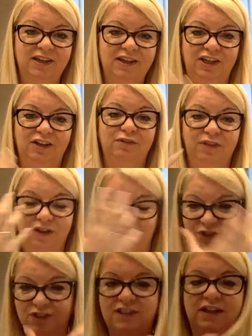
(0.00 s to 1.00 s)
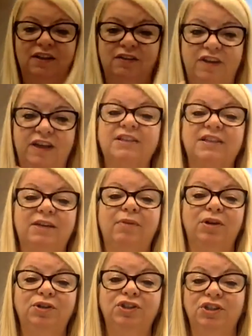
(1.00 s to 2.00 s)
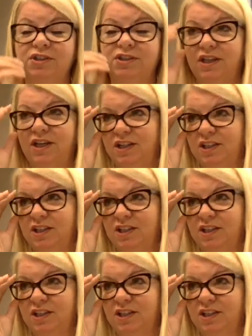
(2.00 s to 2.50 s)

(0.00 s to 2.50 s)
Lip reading: you know, understanding the face and emotions.